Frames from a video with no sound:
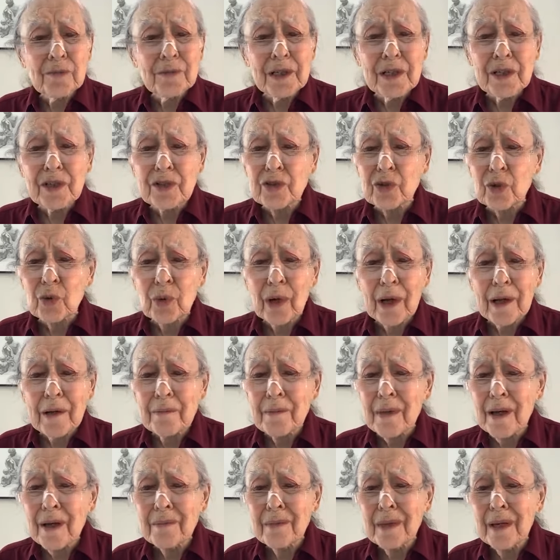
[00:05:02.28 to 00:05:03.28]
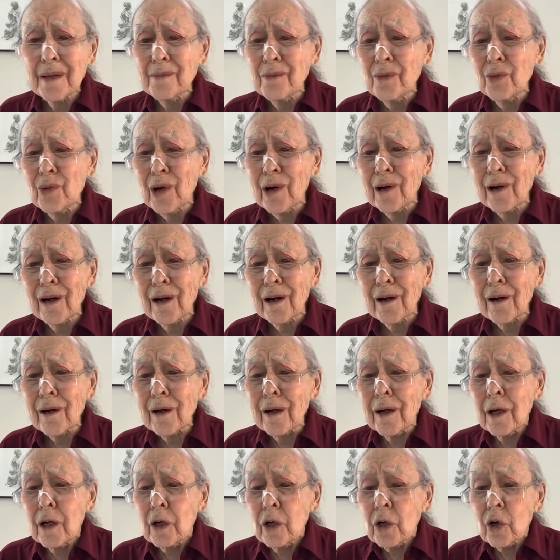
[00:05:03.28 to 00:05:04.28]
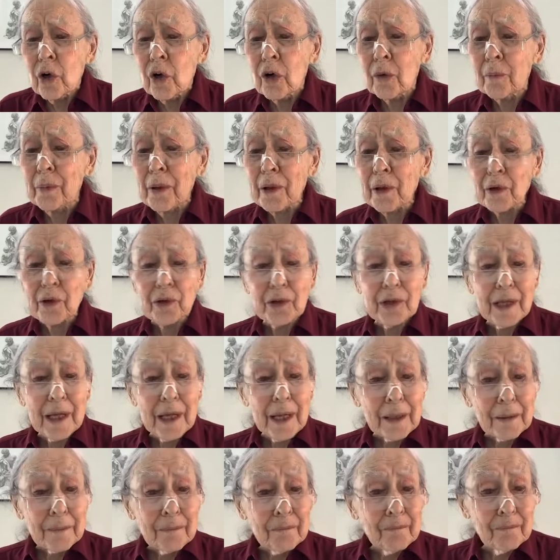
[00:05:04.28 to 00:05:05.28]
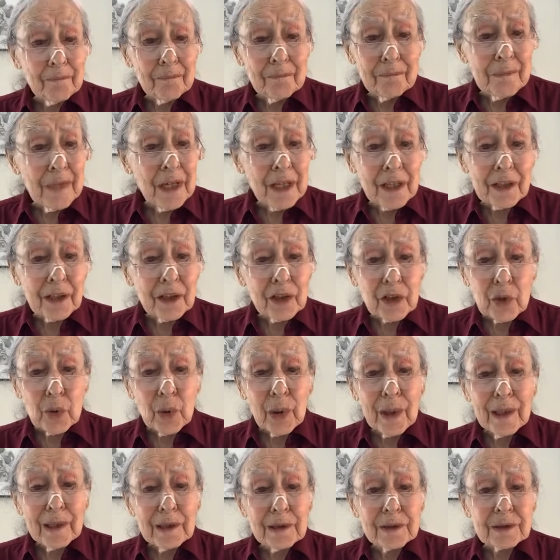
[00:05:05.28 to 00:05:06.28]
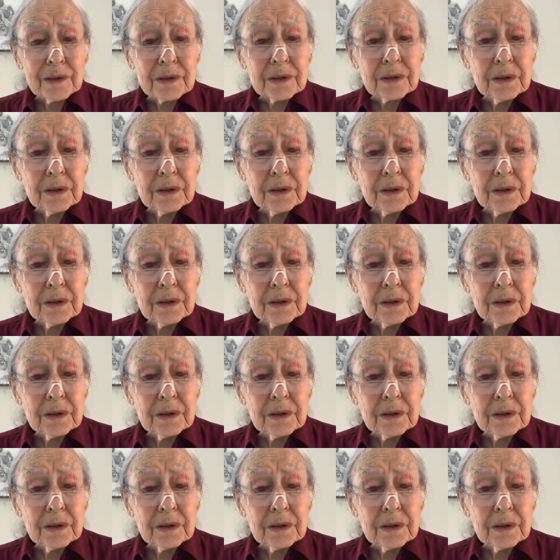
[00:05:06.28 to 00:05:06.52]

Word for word: me to write my memoir, or better yet, make a quilt.